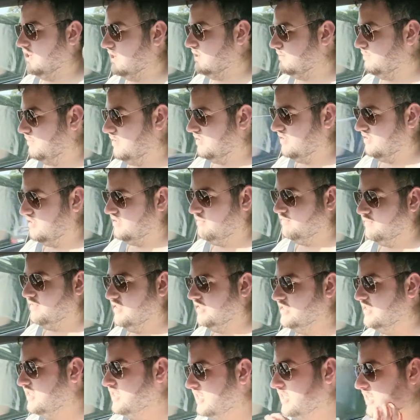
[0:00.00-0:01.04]
let's be honest,
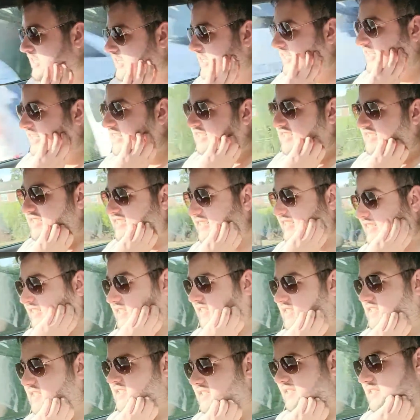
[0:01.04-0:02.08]
my
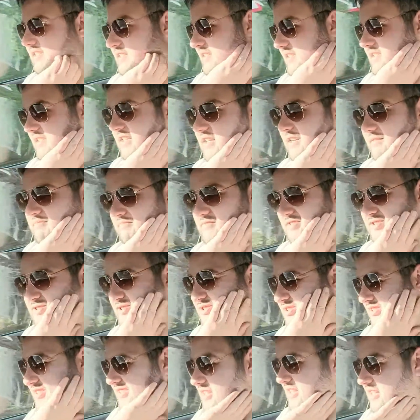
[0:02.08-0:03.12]
Insignia has the same
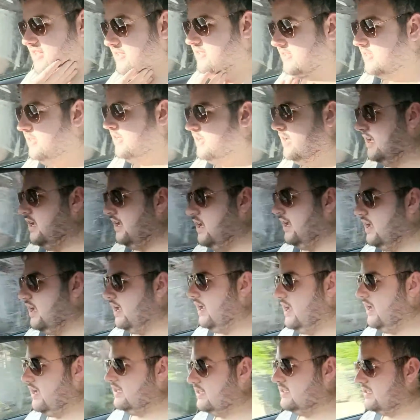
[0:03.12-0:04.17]
sort of thing,
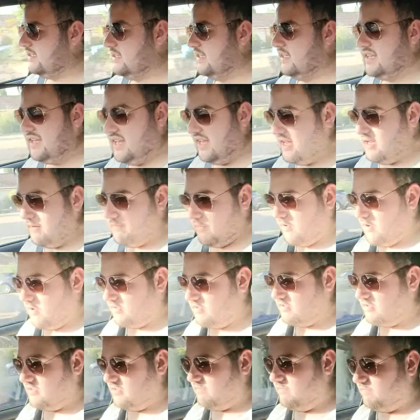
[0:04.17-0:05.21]
is the
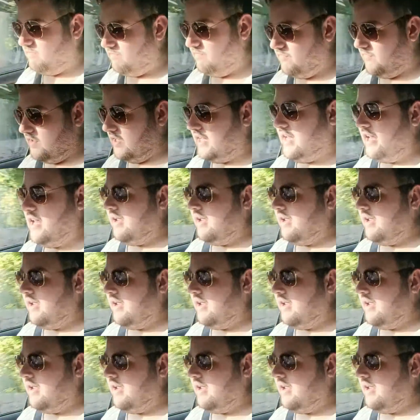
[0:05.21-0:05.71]
gearbox. The